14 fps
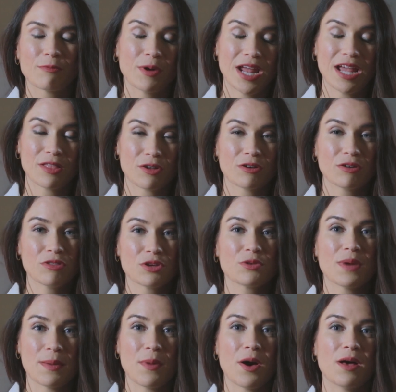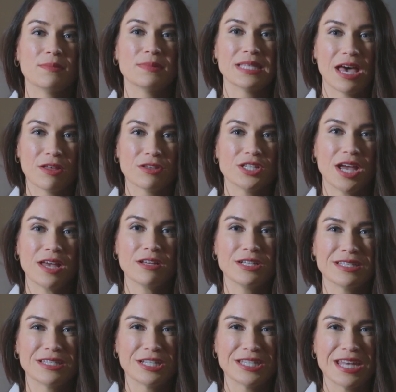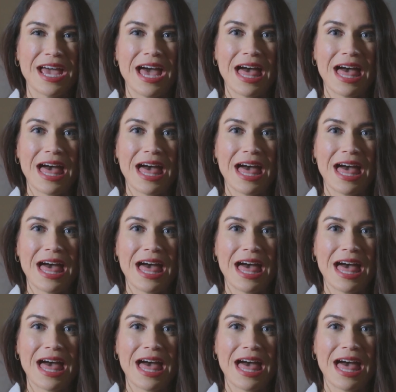what I learned through my mom's health challenge is just